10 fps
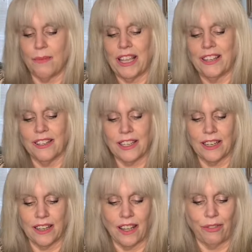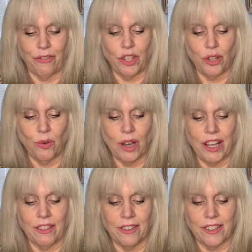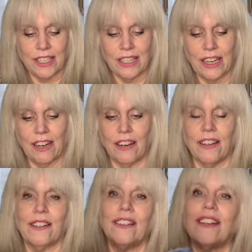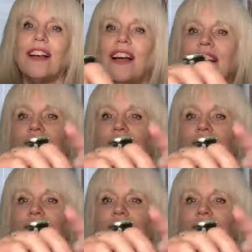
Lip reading: Here's a few others that are kind